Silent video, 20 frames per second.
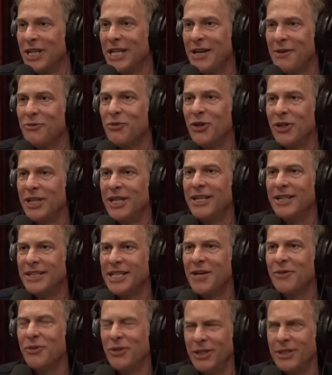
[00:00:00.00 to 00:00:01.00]
that
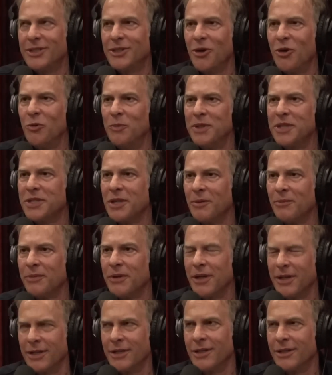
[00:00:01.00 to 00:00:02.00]
really told me
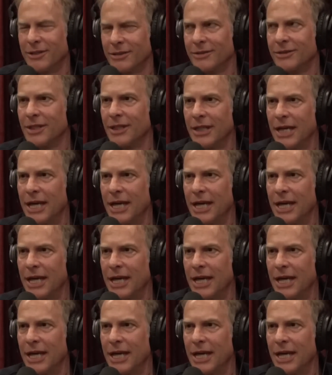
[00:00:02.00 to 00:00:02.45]
something. It was like,